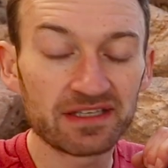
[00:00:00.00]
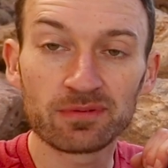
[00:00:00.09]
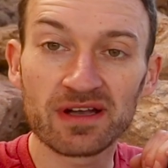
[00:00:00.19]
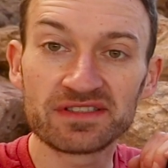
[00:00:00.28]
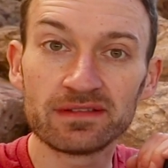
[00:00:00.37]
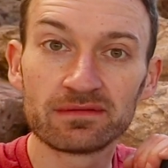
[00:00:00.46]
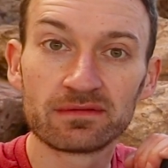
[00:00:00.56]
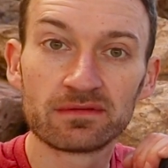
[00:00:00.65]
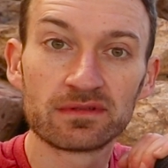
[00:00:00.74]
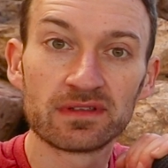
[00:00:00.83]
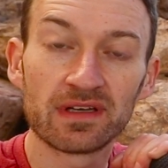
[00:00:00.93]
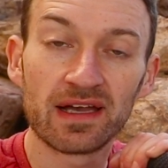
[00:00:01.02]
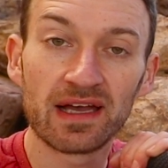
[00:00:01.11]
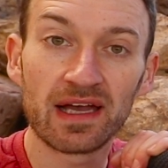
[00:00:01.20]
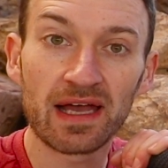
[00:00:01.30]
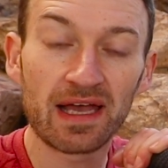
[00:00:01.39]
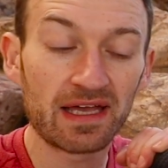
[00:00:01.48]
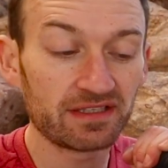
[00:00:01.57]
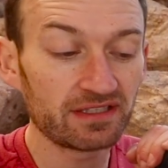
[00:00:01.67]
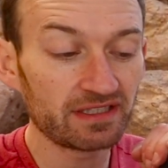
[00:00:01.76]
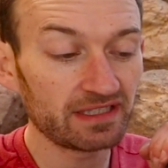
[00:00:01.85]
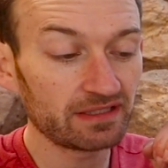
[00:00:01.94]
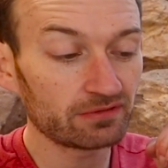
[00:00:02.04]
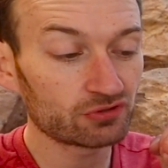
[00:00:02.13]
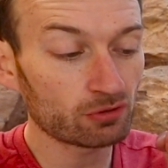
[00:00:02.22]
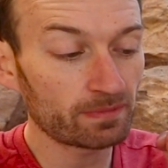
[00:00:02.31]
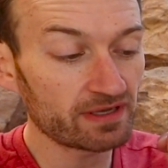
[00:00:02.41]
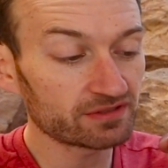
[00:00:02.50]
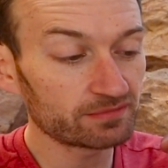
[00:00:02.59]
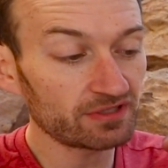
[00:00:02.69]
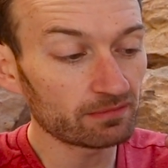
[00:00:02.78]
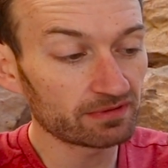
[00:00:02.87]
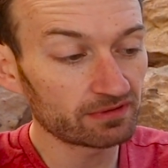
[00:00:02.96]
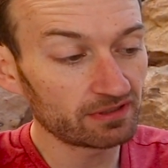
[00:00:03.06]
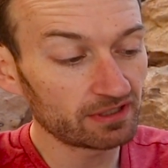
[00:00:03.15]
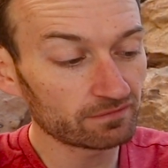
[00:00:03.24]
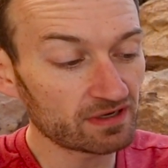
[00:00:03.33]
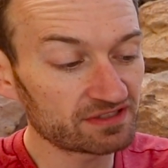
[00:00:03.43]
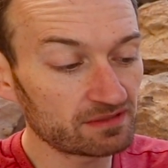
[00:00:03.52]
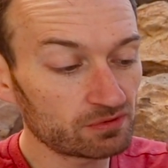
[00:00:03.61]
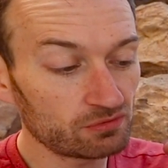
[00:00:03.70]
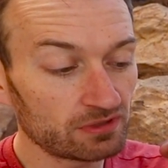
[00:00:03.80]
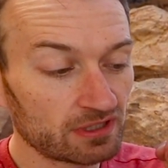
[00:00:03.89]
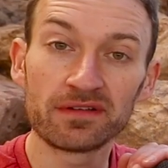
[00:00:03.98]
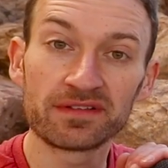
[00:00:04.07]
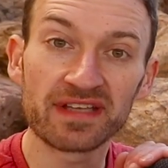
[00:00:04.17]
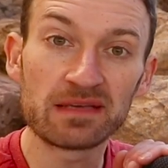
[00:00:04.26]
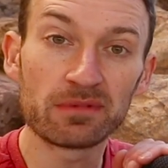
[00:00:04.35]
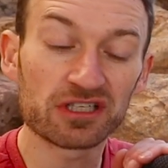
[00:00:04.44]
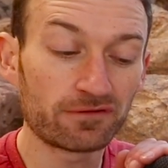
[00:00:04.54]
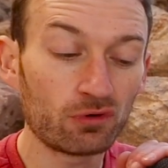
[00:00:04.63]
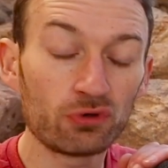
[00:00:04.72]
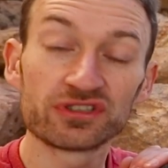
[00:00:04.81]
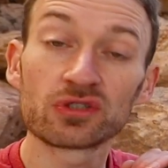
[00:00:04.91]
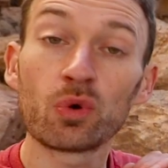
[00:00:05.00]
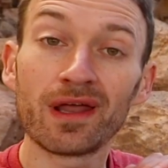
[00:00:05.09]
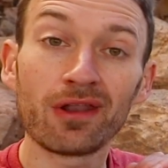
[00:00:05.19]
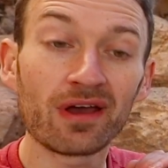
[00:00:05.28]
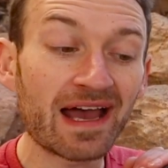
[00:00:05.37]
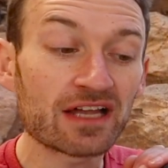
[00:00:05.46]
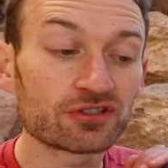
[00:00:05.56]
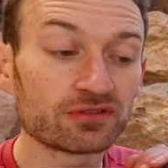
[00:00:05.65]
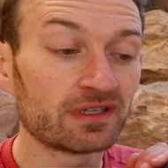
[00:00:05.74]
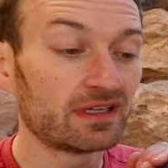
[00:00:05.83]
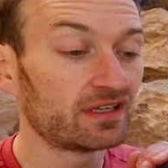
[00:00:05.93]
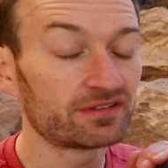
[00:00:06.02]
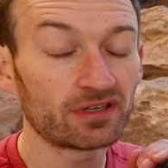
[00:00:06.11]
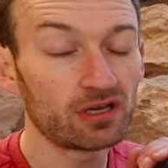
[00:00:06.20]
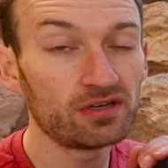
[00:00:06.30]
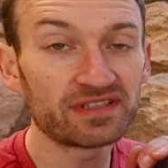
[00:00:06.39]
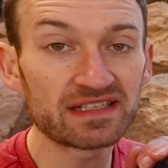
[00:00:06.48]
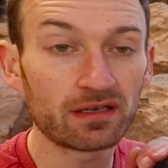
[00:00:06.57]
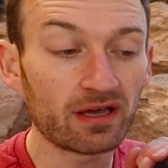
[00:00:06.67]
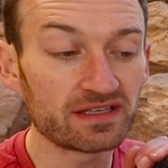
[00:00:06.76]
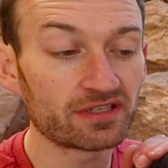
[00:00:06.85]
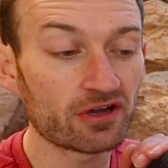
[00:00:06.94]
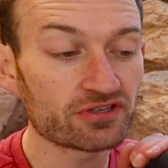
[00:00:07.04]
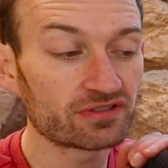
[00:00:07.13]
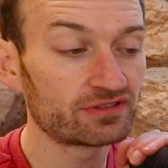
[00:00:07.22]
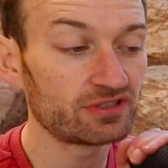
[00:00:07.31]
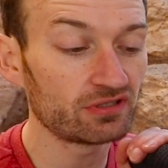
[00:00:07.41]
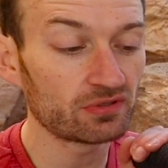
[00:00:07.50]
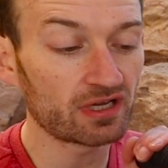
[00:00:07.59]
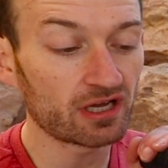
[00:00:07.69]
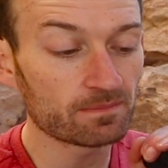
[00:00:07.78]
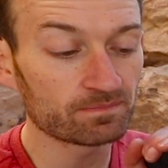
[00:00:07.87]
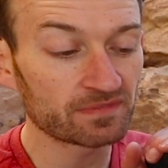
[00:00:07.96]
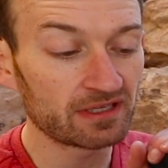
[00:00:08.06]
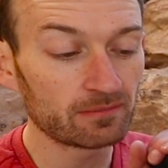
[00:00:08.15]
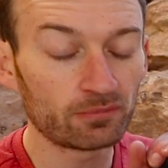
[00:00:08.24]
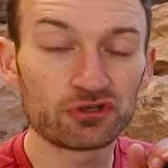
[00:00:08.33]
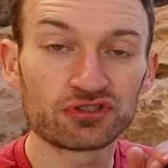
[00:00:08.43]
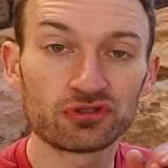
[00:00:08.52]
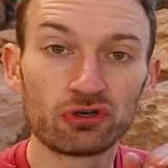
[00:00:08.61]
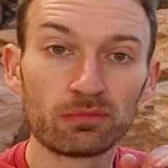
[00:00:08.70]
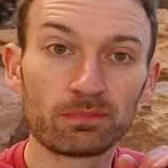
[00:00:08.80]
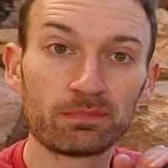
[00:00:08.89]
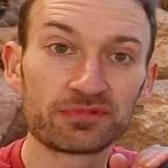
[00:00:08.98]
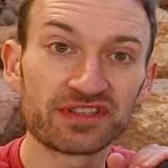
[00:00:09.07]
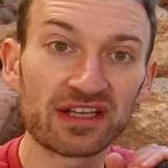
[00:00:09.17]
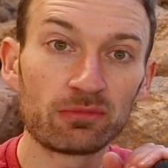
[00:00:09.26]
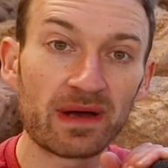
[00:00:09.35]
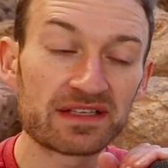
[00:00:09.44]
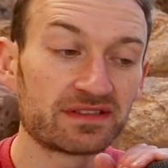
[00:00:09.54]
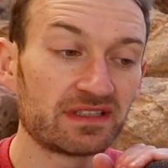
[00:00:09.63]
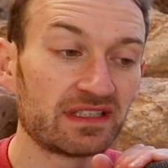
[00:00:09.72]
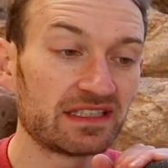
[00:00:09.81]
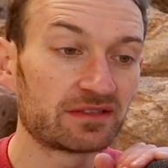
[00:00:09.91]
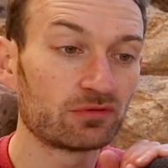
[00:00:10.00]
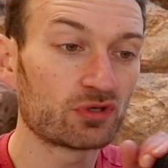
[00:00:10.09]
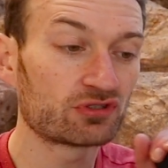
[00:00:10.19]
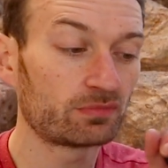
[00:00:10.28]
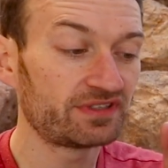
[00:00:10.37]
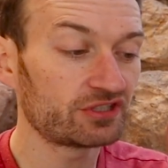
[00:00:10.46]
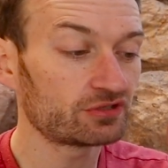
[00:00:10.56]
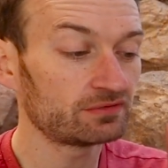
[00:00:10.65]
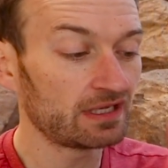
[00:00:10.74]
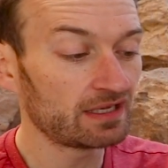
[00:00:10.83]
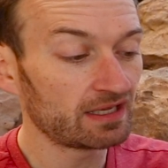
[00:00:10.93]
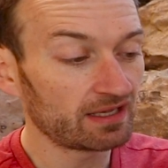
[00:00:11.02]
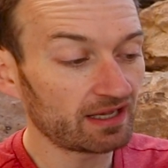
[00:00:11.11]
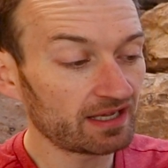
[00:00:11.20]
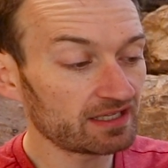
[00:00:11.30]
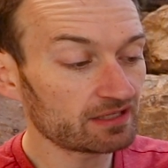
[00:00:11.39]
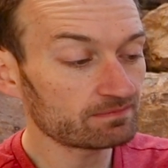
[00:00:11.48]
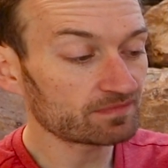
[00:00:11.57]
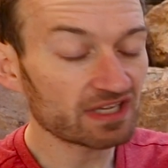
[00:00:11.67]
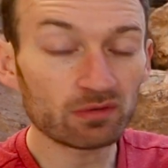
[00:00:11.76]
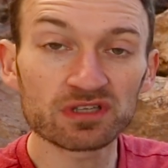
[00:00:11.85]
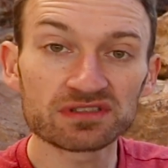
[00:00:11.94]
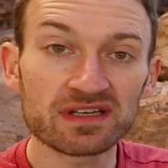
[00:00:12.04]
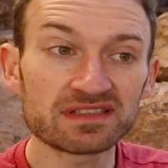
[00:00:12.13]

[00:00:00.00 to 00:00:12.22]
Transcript: and you press it and the drop post comes up. Very simple, doesn't take much force, quite light action. So it only takes a light touch to push your saddle back to its original position. And yeah, it works